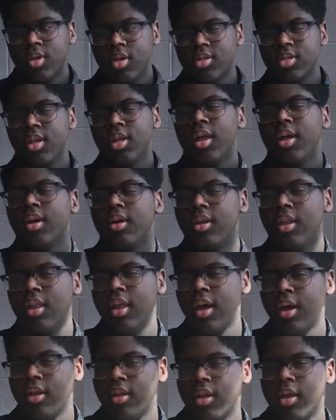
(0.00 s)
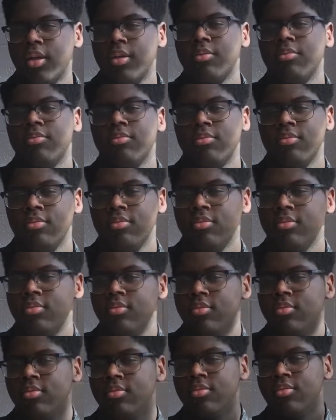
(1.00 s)
I'd say like a lot. Like
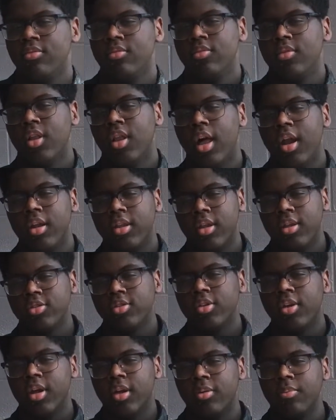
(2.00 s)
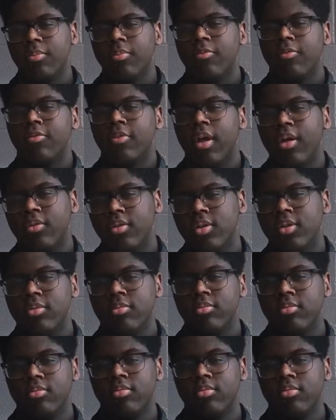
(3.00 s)
a lot of things are like favored.